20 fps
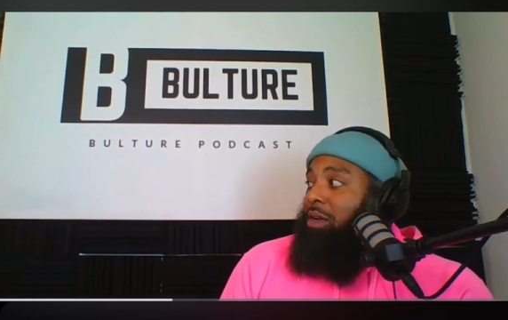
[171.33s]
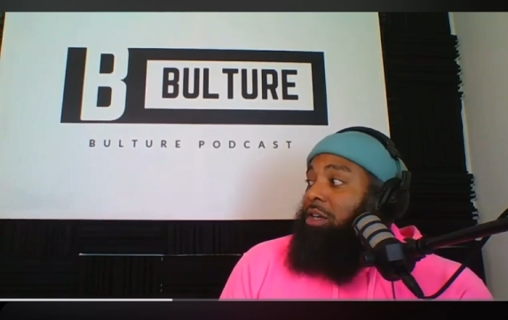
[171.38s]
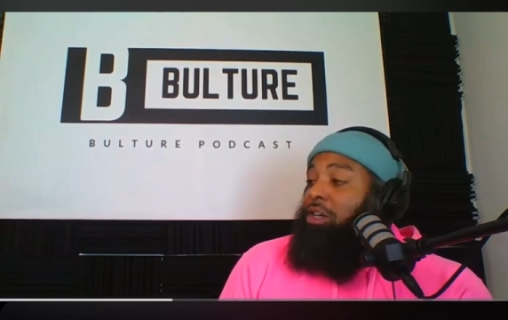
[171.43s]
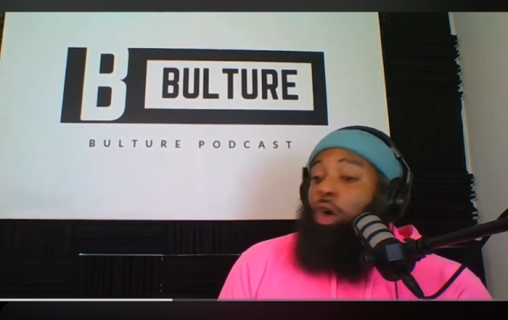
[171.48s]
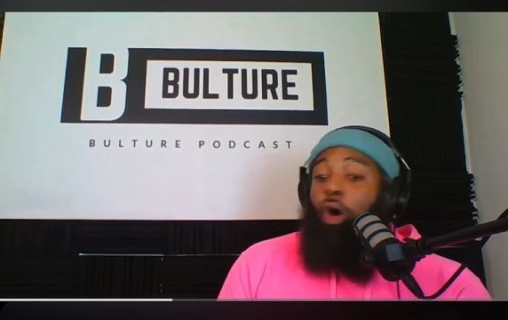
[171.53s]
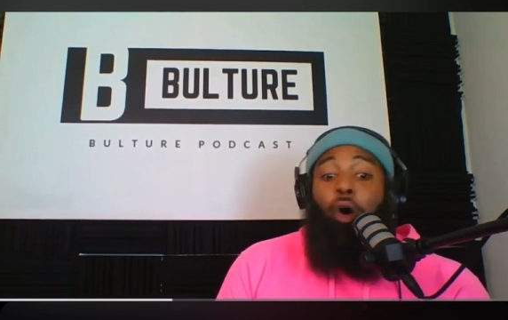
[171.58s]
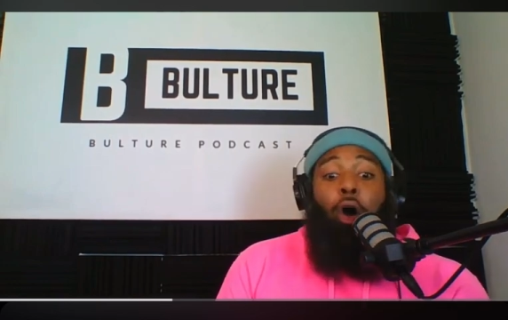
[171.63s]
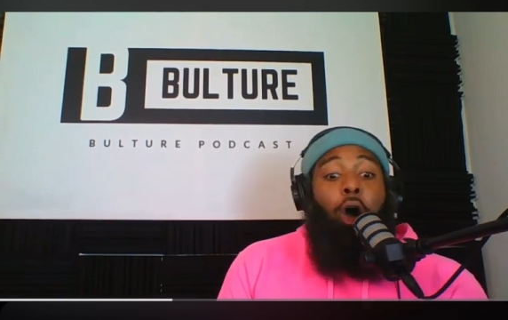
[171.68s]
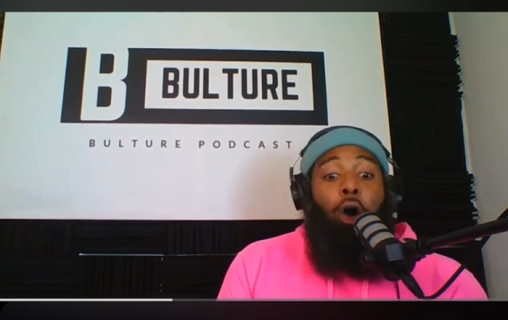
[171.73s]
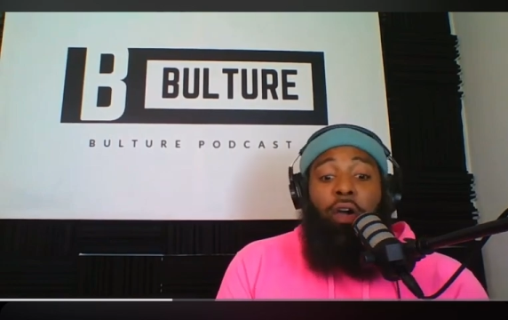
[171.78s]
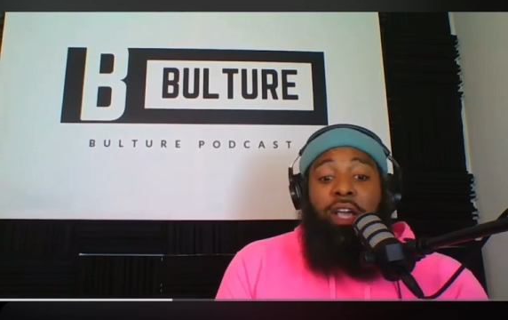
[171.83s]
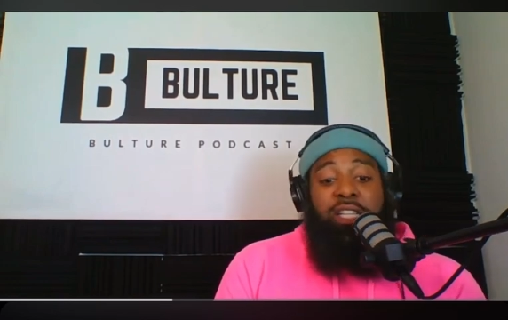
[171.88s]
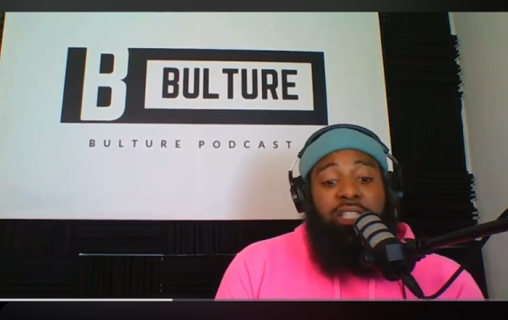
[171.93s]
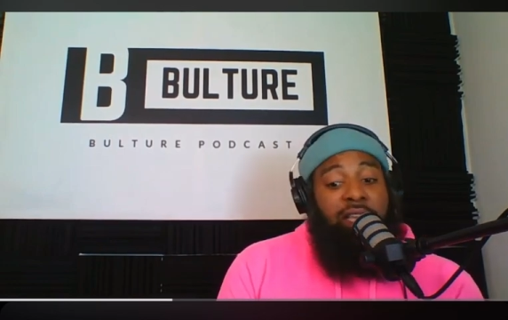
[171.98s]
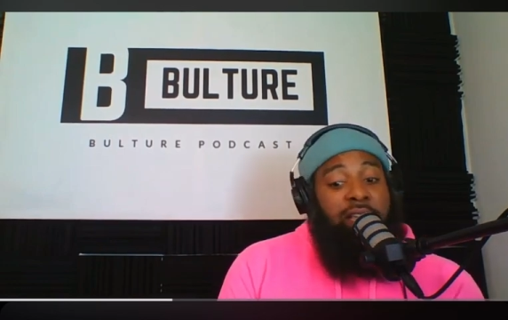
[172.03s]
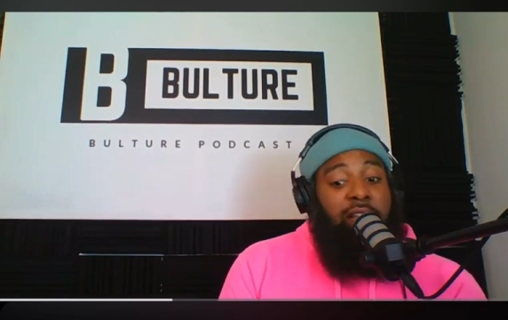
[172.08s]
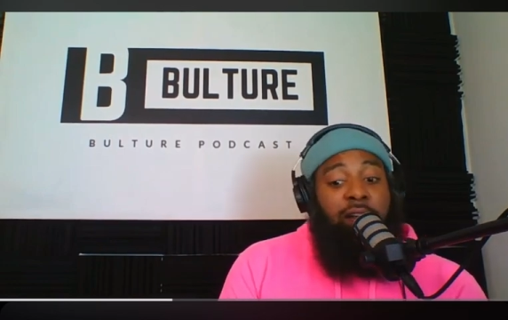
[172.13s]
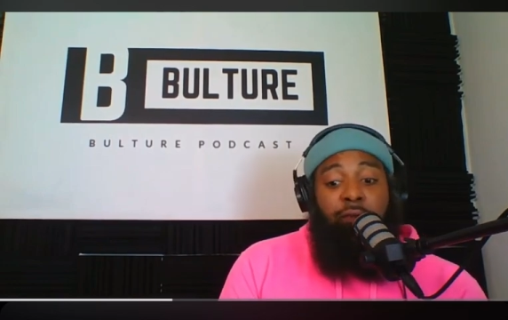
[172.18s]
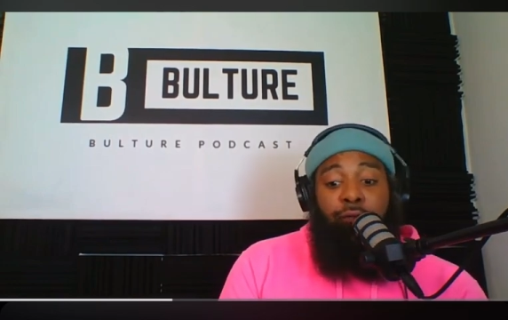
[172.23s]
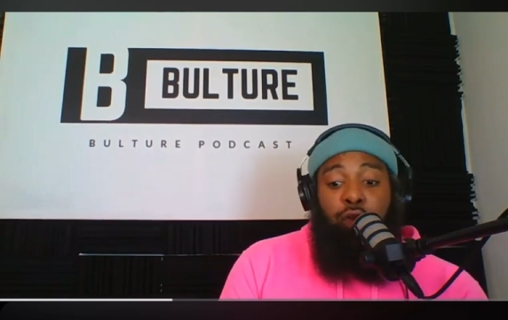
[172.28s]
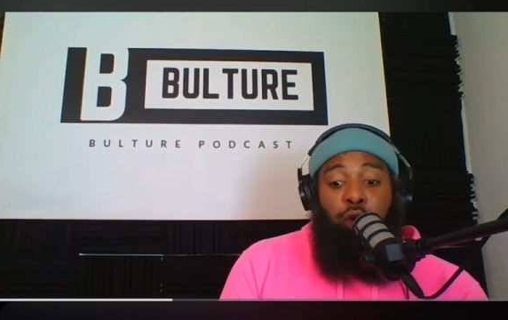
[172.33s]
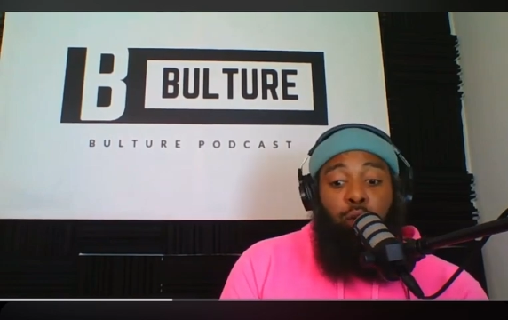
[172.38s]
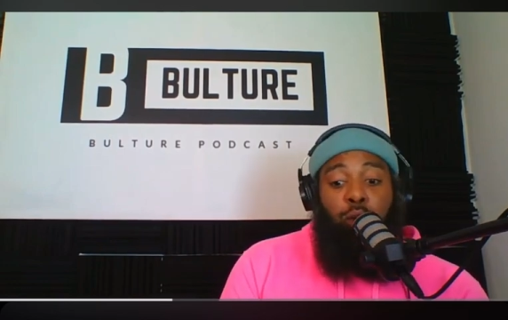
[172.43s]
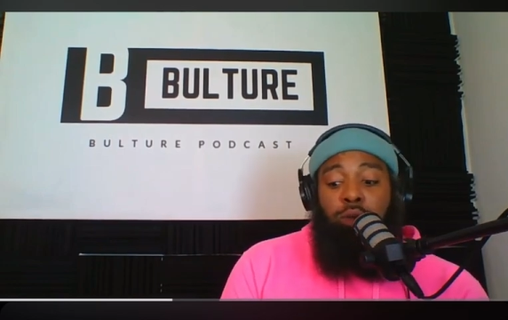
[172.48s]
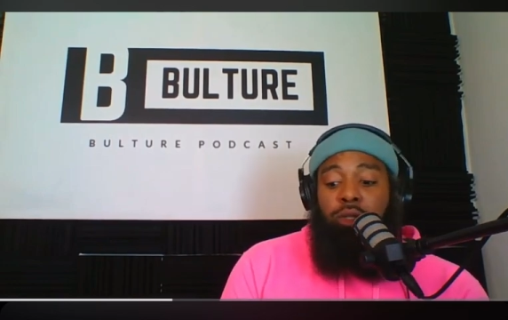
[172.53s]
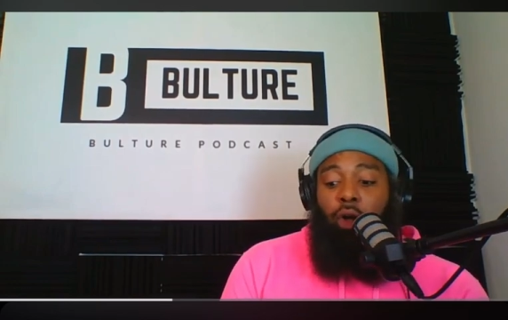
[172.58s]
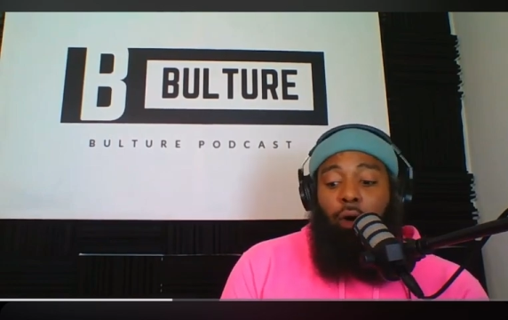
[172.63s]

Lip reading: Though all his interviews,